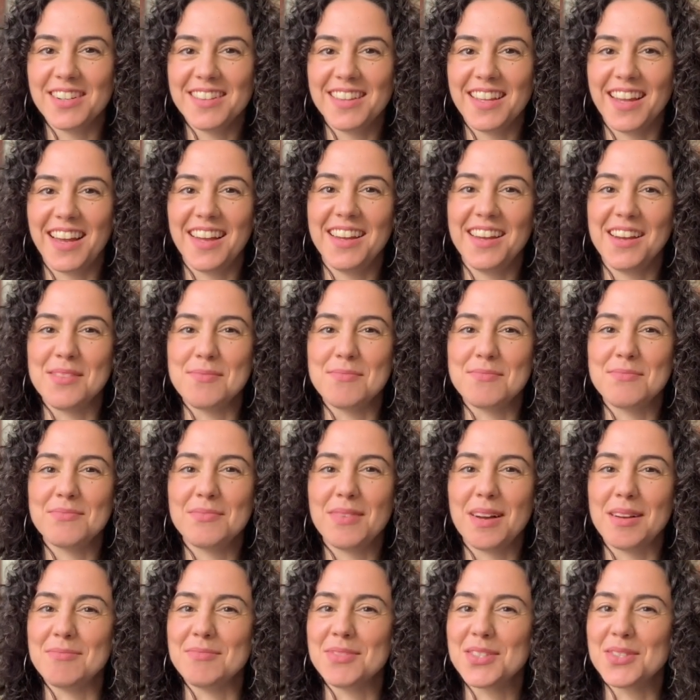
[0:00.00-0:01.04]
that
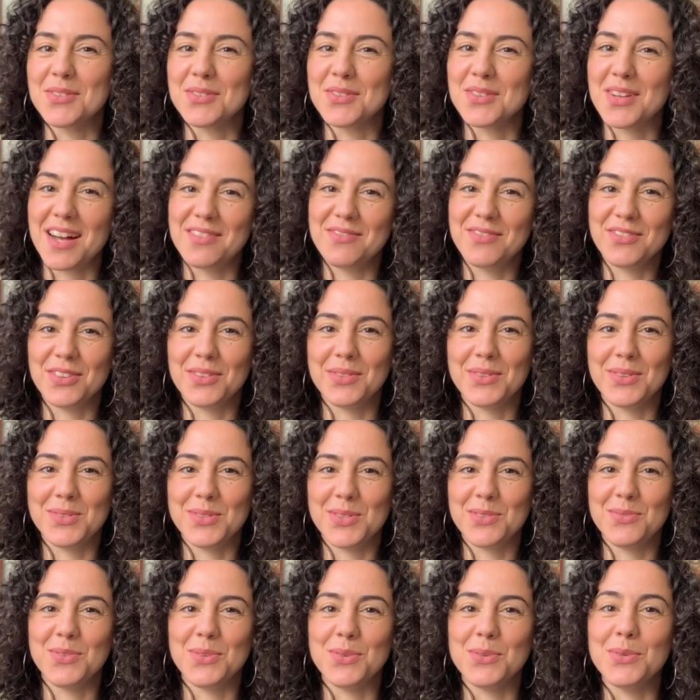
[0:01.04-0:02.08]
I'm so glad for those
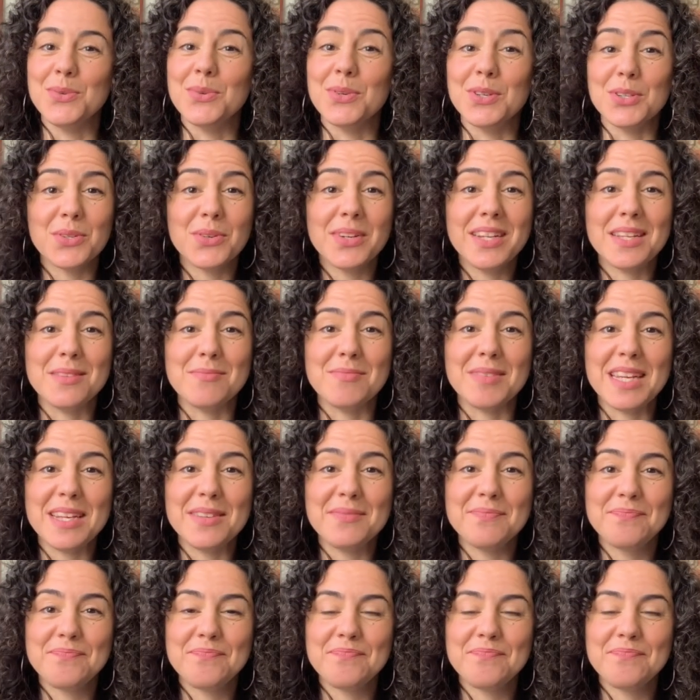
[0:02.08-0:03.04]
of you who are joining me.